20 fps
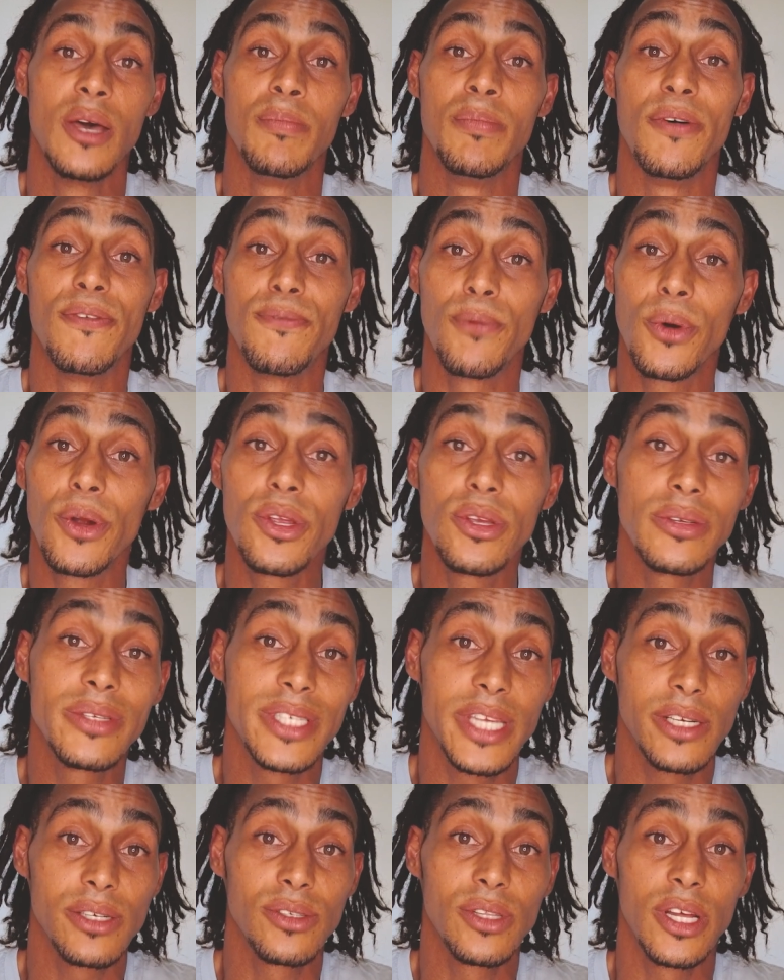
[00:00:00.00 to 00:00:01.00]
Before you
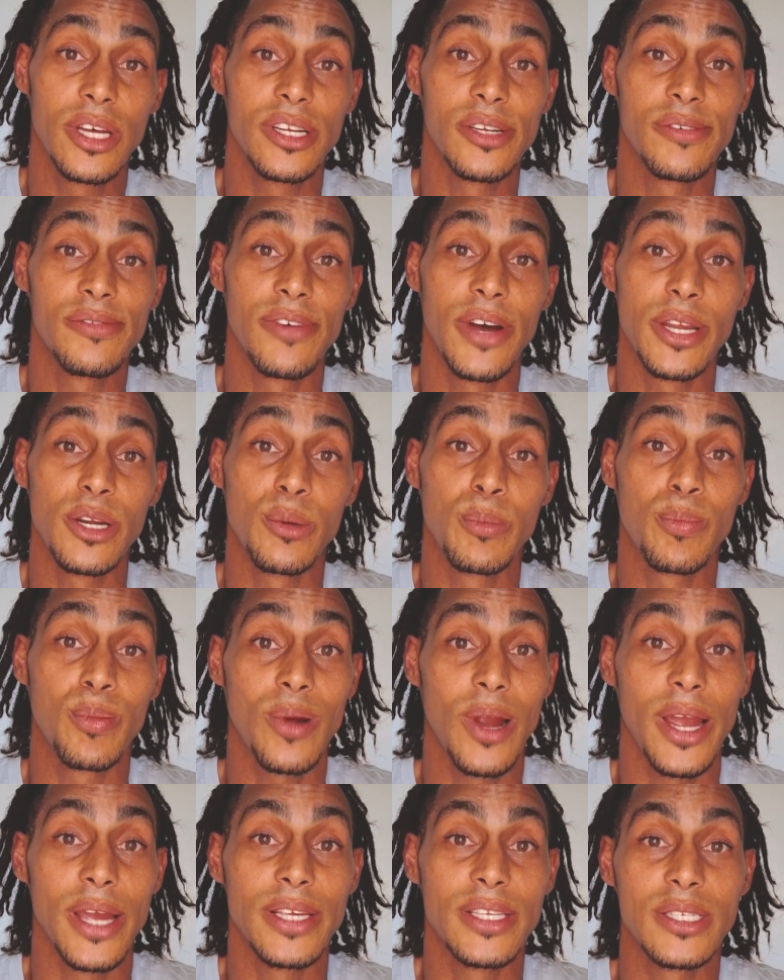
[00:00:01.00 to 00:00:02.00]
settle on a final
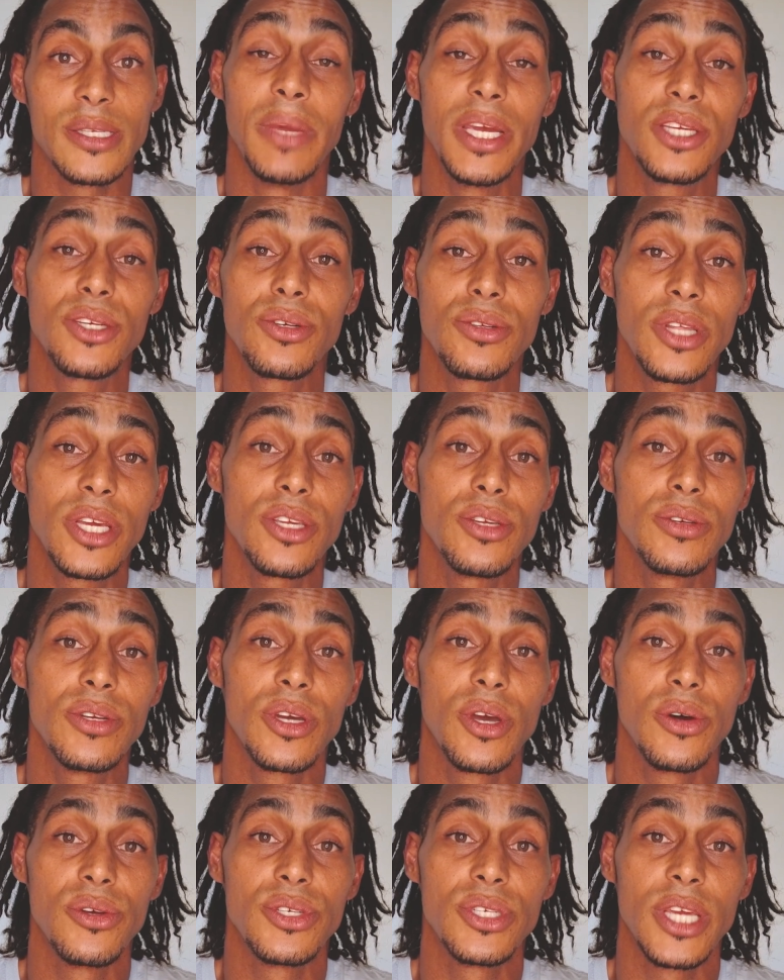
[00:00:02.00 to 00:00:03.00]
price, make sure that you
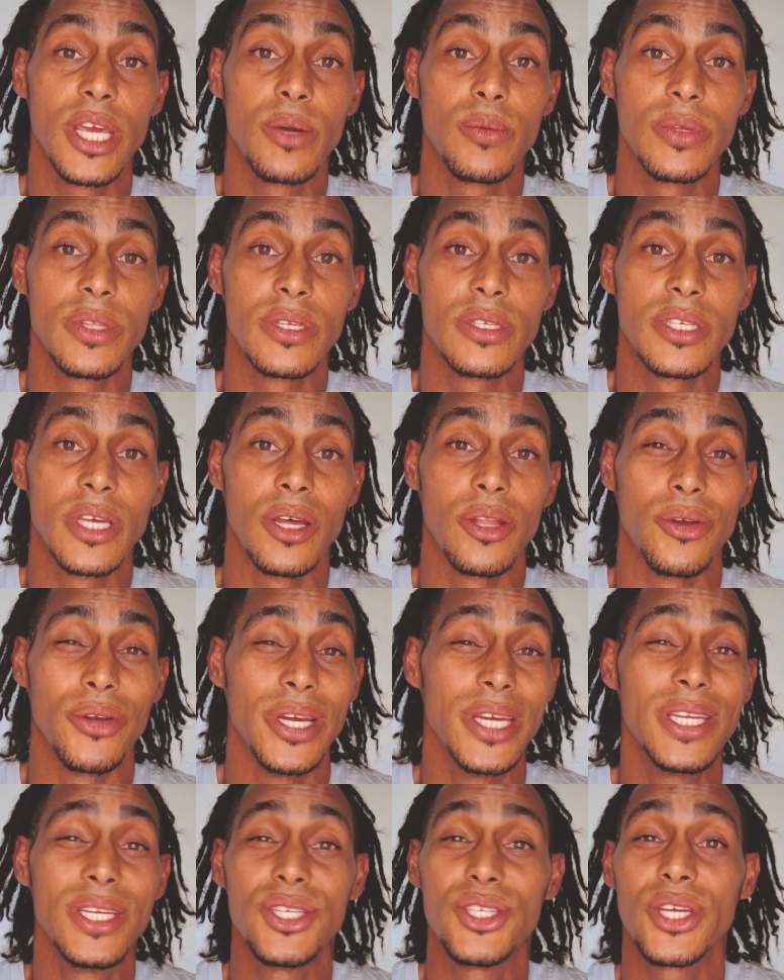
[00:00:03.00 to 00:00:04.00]
negotiate with the seller
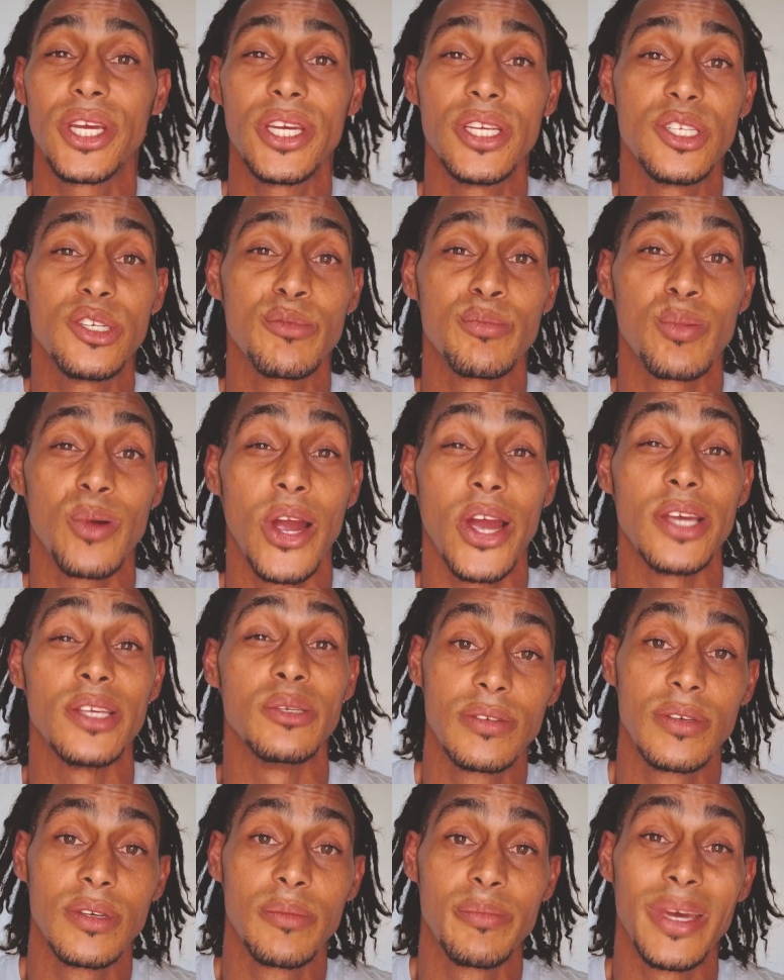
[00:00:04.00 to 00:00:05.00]
any change in price
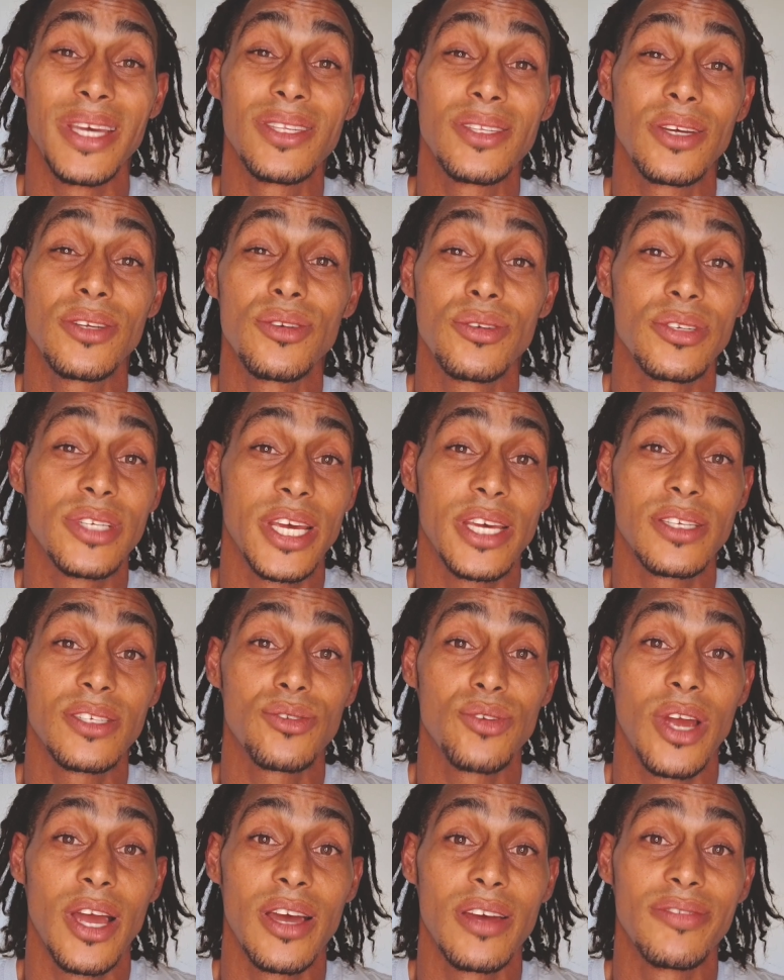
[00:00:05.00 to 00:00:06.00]
based on your test
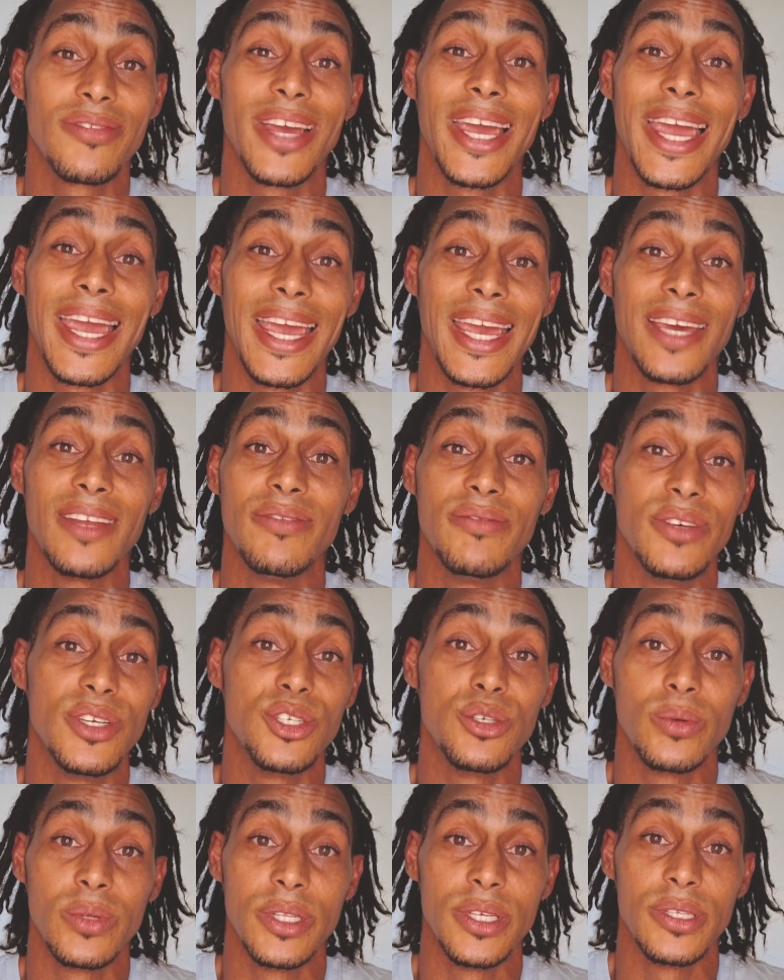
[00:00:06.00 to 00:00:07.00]
drive and
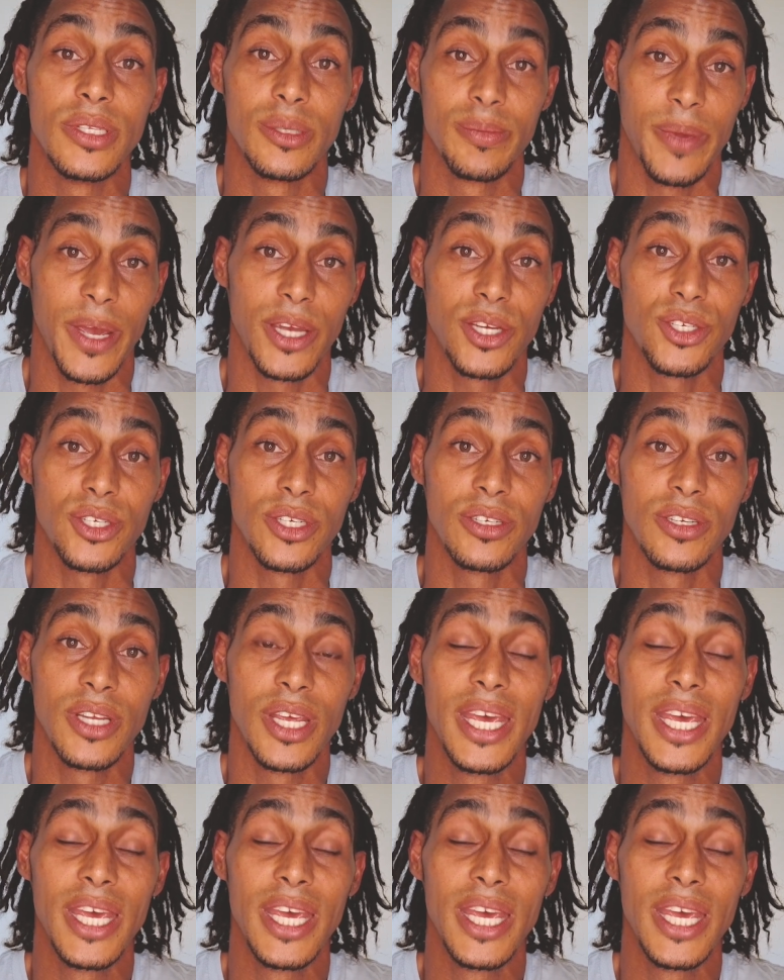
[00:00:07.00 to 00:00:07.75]
visual inspection.